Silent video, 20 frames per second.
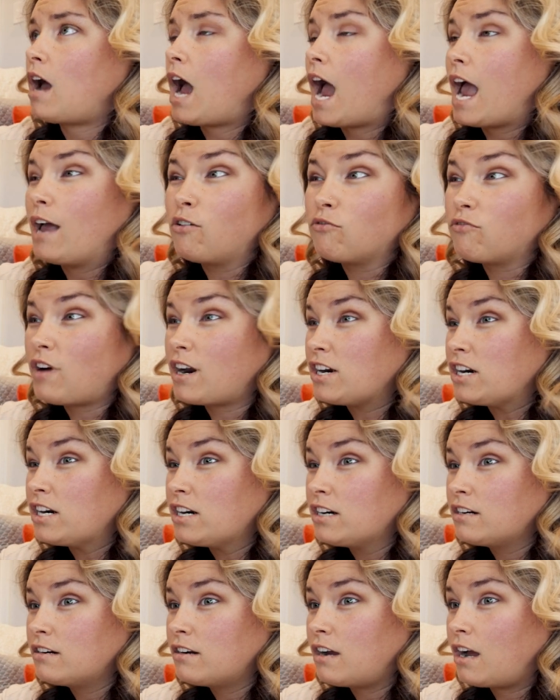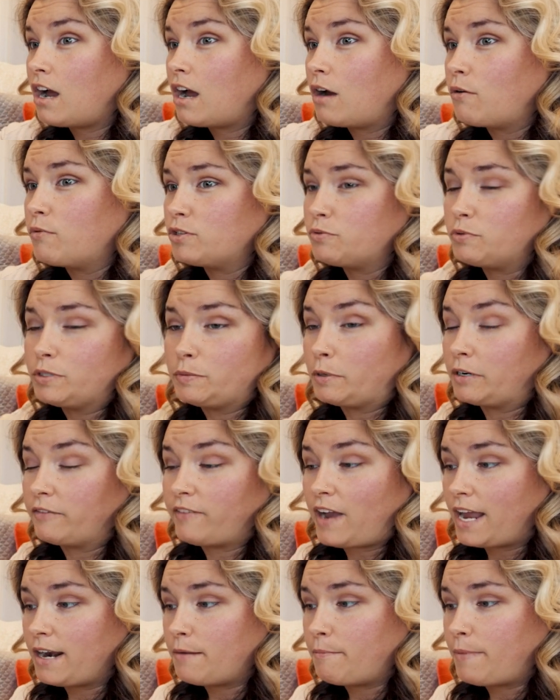aisle runner, uh, which was
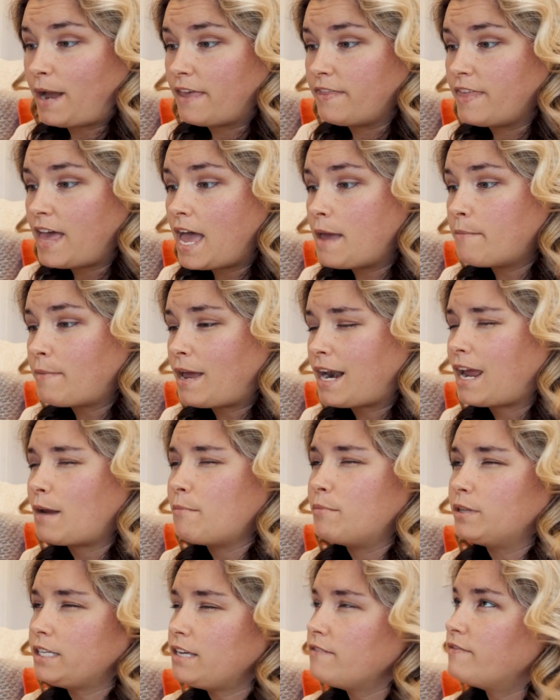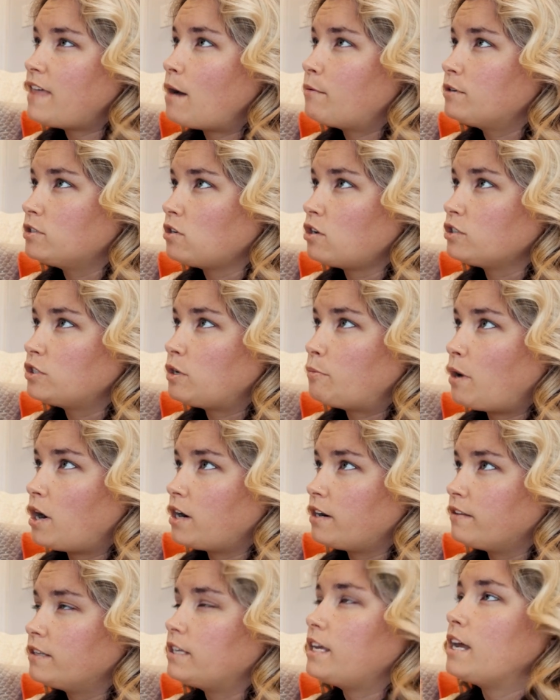provided by them. And I believe that was also
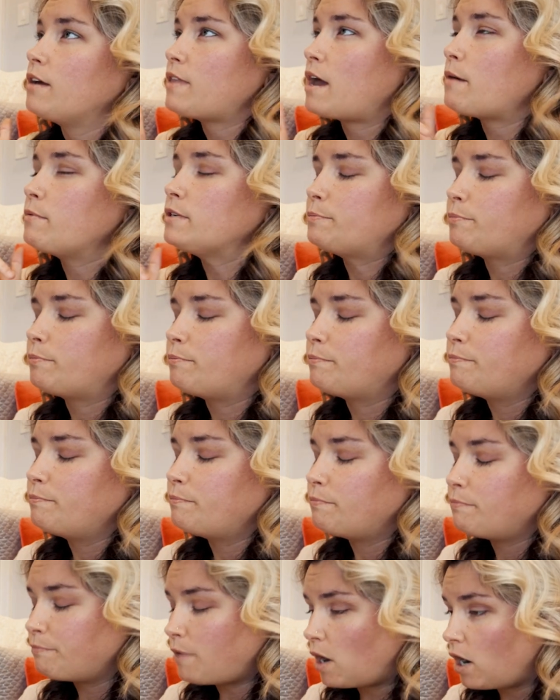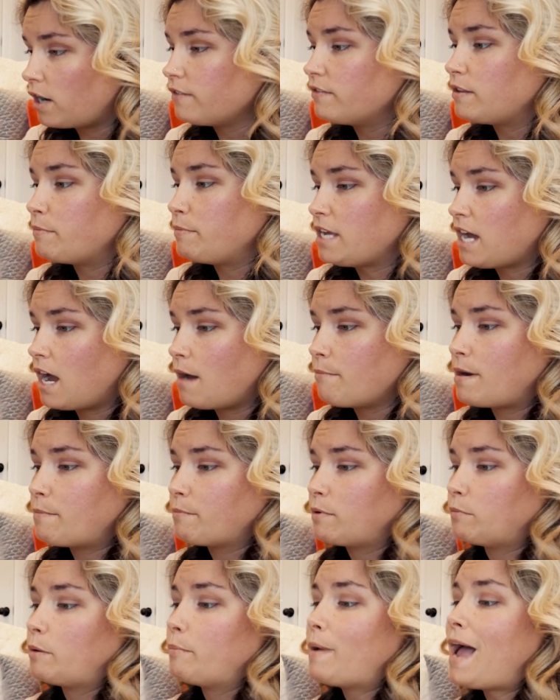part of, the, yeah, that was part of the Beyond
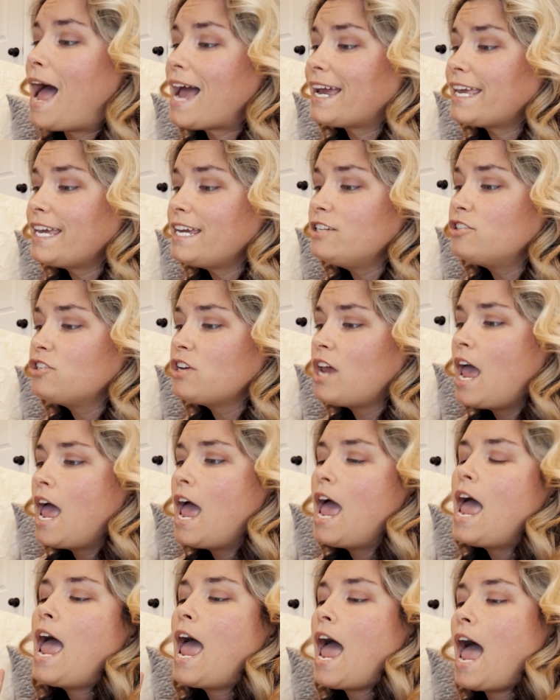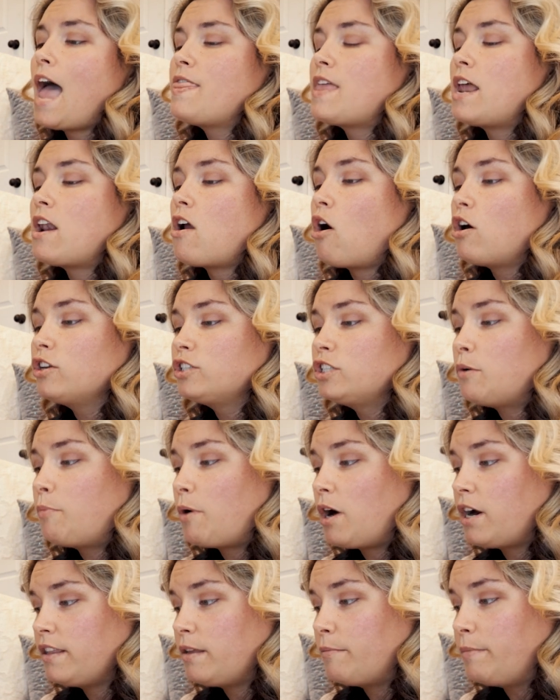Memorable package. And then also
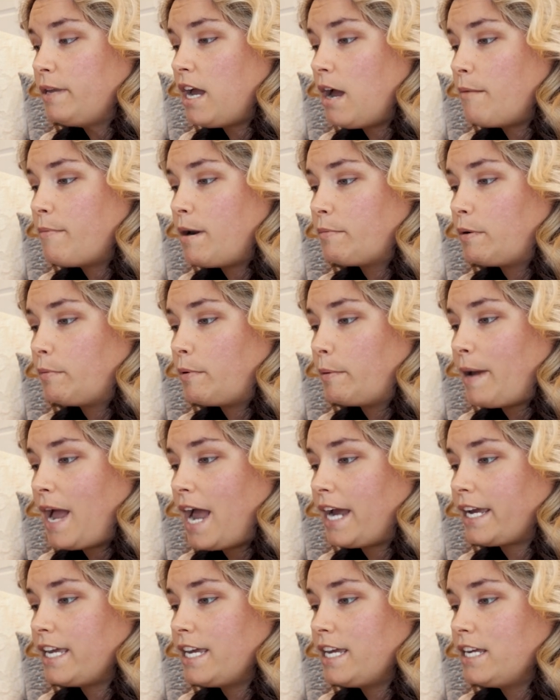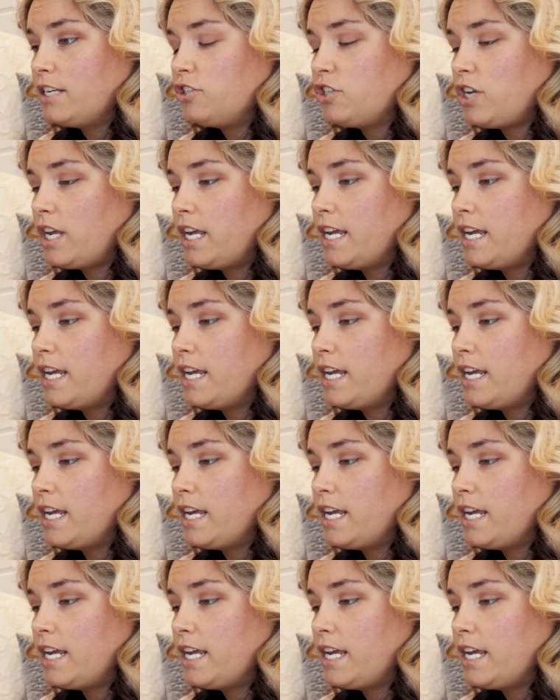part of the Beyond Memorable package